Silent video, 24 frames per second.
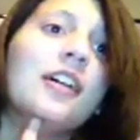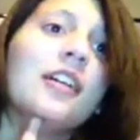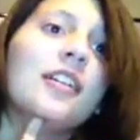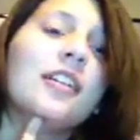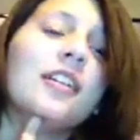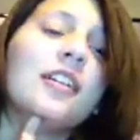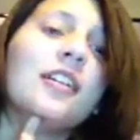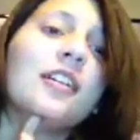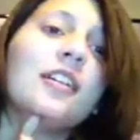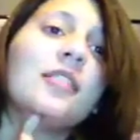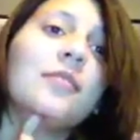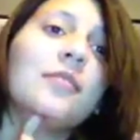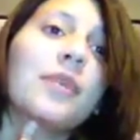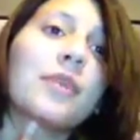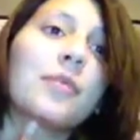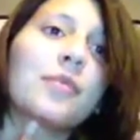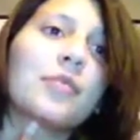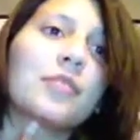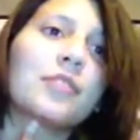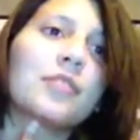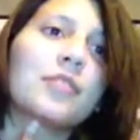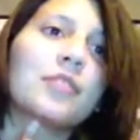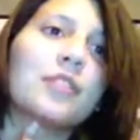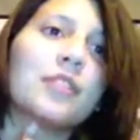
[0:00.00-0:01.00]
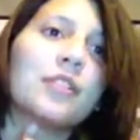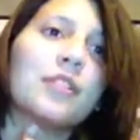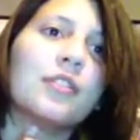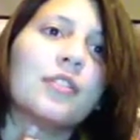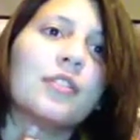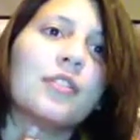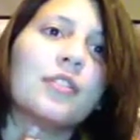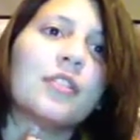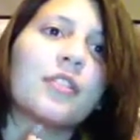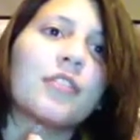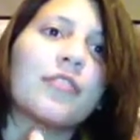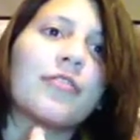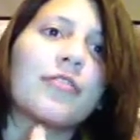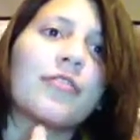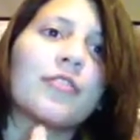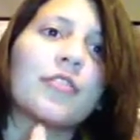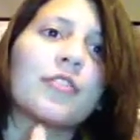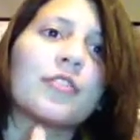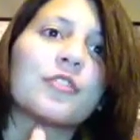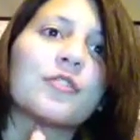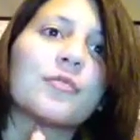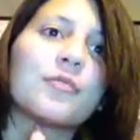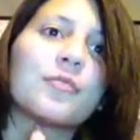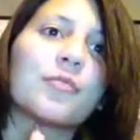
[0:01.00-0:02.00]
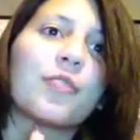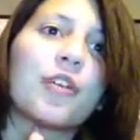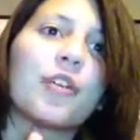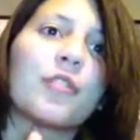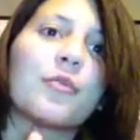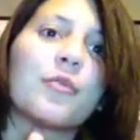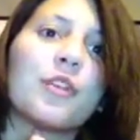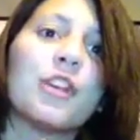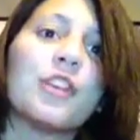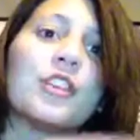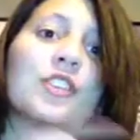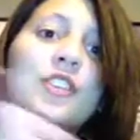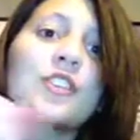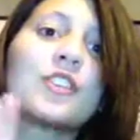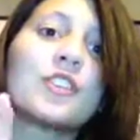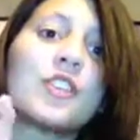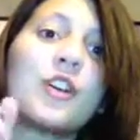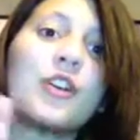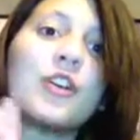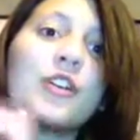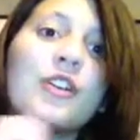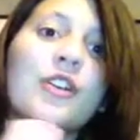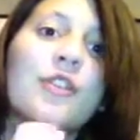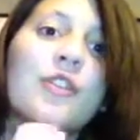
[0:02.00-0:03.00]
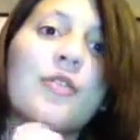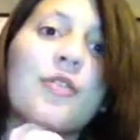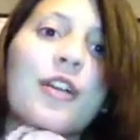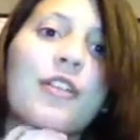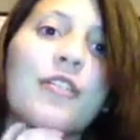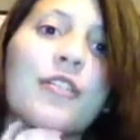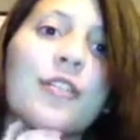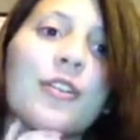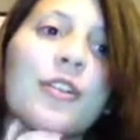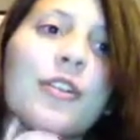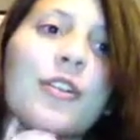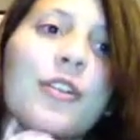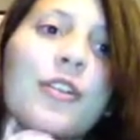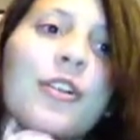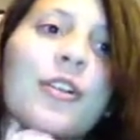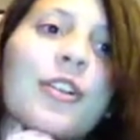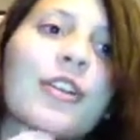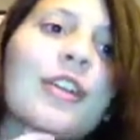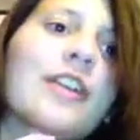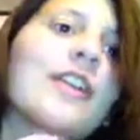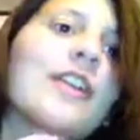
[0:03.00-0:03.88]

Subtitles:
Number 2, your first Broadway song you ever heard.